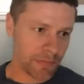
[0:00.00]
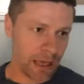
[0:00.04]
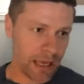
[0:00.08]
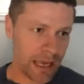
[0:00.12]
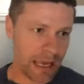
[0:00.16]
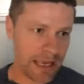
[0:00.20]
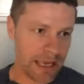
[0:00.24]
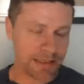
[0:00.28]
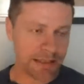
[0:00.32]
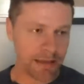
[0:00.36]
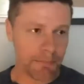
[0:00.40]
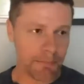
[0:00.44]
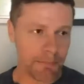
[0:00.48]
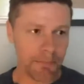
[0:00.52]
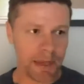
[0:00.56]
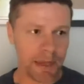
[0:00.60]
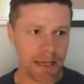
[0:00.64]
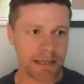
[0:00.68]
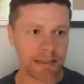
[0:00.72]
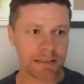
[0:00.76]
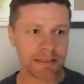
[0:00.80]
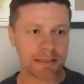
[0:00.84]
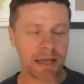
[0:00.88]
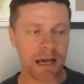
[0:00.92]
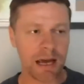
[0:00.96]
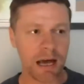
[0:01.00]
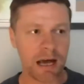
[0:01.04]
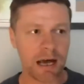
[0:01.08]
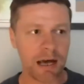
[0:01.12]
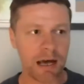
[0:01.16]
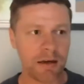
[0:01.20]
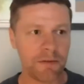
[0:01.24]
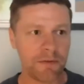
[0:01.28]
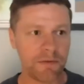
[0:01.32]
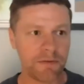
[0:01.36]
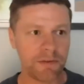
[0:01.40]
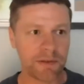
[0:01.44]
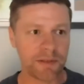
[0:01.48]
It's a mix
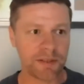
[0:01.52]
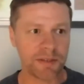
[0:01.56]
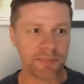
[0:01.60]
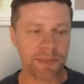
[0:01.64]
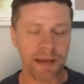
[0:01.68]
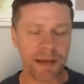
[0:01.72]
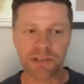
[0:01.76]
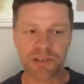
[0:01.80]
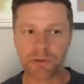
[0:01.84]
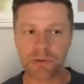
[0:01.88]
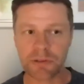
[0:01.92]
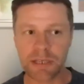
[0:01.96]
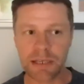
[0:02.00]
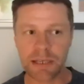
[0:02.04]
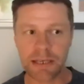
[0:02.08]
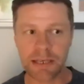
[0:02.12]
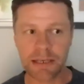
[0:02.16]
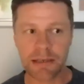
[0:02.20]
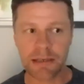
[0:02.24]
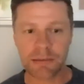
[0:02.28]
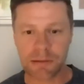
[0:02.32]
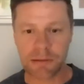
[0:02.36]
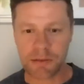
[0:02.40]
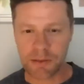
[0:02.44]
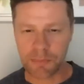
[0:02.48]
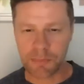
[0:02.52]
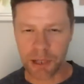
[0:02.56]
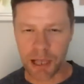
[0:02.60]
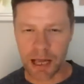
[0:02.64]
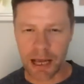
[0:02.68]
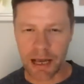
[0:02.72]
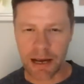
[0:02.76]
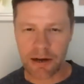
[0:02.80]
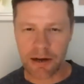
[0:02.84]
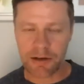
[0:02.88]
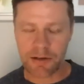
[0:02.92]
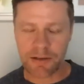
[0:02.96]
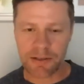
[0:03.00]
of specialty
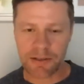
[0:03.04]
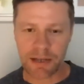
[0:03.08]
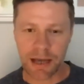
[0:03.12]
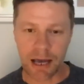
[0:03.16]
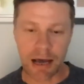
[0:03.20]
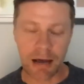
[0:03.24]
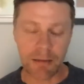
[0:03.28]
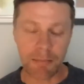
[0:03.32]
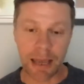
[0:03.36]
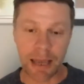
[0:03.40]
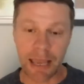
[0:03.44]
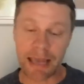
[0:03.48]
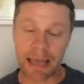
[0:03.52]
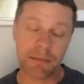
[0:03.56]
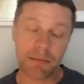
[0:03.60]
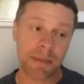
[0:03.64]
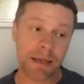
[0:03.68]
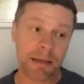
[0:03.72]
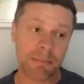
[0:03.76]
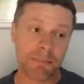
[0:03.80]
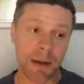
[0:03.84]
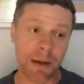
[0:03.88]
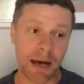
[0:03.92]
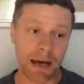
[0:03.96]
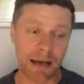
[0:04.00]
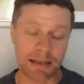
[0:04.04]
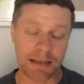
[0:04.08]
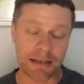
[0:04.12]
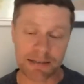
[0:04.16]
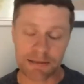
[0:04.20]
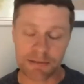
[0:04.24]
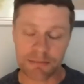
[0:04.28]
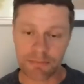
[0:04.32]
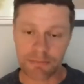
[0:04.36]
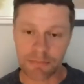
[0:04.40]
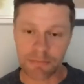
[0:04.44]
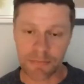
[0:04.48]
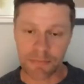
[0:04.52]
suppliers and big
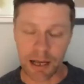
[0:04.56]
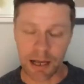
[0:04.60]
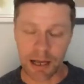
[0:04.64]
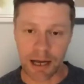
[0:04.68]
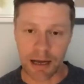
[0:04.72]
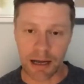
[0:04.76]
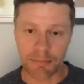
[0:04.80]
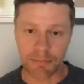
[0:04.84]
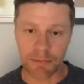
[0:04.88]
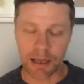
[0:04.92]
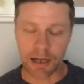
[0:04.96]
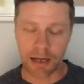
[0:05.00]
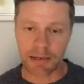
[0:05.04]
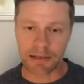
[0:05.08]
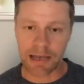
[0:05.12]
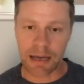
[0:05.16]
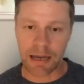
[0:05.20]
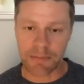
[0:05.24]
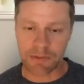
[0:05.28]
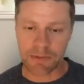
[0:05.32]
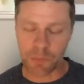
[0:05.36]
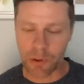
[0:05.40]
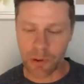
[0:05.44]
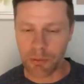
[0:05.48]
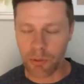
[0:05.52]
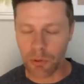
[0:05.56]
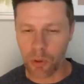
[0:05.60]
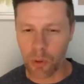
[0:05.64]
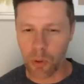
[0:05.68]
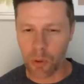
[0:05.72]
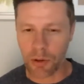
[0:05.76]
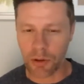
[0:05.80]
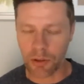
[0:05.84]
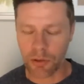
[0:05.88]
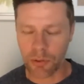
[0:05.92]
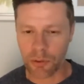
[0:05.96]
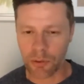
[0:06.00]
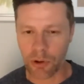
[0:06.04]
box. A lot of times we will
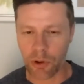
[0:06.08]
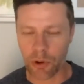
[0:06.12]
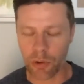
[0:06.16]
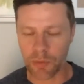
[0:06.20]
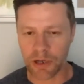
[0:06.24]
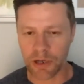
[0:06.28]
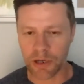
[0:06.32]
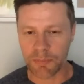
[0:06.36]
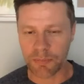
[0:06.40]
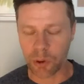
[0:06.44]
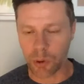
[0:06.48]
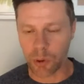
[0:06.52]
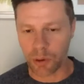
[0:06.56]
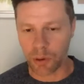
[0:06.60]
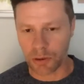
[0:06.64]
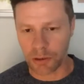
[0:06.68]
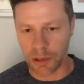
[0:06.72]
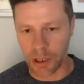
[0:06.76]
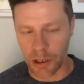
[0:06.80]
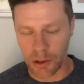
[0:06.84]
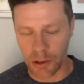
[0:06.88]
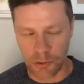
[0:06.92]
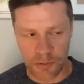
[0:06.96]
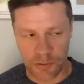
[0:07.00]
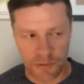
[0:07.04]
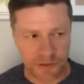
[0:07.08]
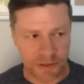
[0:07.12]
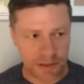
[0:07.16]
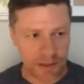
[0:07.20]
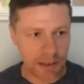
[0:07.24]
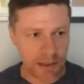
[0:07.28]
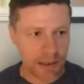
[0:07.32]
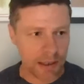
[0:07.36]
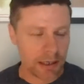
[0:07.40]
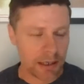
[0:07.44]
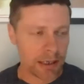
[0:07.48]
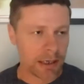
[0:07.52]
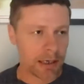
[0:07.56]
order through a Home Depot or a Lowe's.
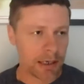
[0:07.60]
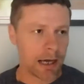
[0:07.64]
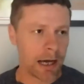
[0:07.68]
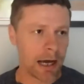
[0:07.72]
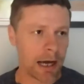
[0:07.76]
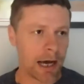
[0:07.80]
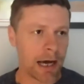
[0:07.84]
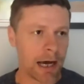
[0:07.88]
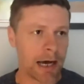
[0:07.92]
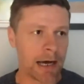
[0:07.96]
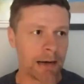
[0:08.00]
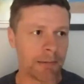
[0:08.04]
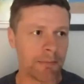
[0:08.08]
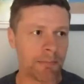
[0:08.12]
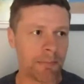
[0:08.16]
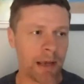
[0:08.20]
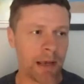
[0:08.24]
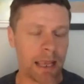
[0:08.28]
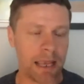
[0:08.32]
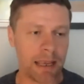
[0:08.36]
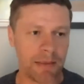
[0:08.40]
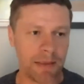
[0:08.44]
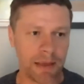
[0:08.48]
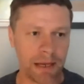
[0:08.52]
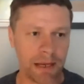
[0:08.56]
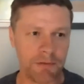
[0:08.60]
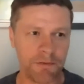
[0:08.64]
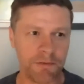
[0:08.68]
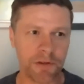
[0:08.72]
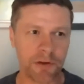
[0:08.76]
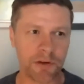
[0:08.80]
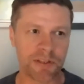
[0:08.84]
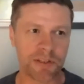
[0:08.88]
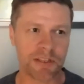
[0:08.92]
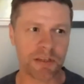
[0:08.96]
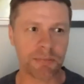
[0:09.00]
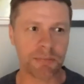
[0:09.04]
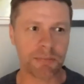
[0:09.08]
And then if
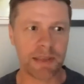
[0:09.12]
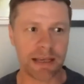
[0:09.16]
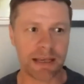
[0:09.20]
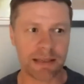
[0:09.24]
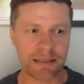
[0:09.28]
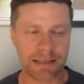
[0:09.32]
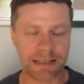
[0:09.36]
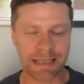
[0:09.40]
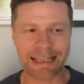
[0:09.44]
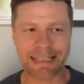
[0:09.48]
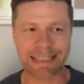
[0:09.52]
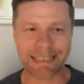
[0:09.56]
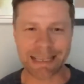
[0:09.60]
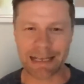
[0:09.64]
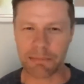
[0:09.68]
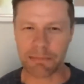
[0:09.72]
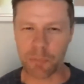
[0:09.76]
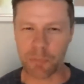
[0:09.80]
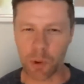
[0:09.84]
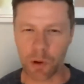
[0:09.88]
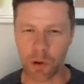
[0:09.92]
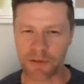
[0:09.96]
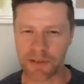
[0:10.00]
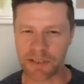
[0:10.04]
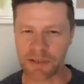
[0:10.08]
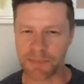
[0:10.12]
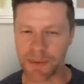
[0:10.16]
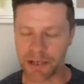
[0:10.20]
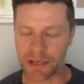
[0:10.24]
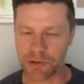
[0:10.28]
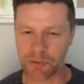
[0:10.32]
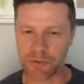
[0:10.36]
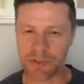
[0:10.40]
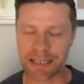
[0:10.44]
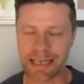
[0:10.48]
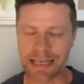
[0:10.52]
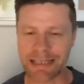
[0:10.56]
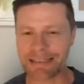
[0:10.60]
there's something that's, like I said, more of a
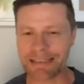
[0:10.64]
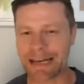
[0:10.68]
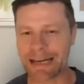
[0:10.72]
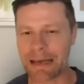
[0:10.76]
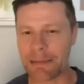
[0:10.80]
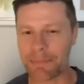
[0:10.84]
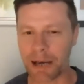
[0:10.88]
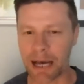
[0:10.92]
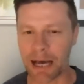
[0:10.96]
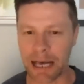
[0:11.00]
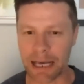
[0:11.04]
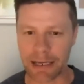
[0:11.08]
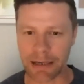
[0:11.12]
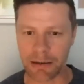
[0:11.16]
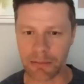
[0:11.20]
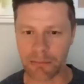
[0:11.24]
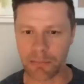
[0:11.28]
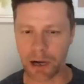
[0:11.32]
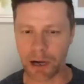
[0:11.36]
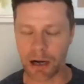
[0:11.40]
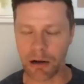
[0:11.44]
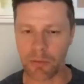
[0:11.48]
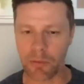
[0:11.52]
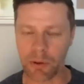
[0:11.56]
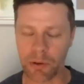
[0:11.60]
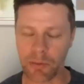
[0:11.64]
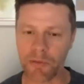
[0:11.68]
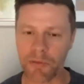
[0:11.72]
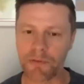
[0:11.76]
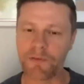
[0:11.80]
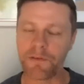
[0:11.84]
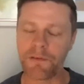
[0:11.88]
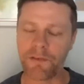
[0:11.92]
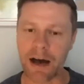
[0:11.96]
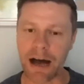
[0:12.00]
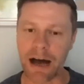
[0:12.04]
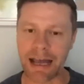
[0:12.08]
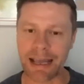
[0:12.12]
specialty type item, we will
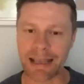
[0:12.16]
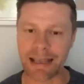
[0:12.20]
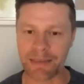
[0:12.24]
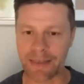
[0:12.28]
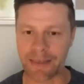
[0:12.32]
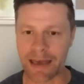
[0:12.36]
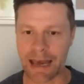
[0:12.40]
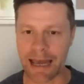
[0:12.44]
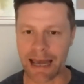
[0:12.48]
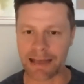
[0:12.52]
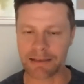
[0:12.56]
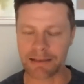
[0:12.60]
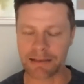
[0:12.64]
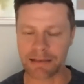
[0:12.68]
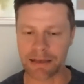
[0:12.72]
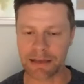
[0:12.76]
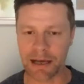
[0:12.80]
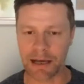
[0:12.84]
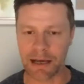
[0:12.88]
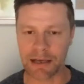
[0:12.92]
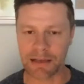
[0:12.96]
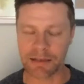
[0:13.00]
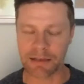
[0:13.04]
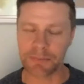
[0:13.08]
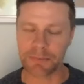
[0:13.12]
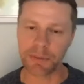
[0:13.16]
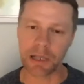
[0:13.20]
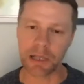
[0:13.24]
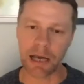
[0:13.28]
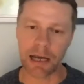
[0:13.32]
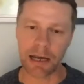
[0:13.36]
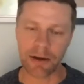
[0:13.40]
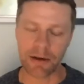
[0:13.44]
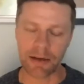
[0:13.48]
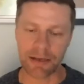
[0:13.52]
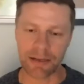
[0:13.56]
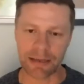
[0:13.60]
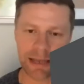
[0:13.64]
find that
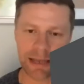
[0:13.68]
supplier in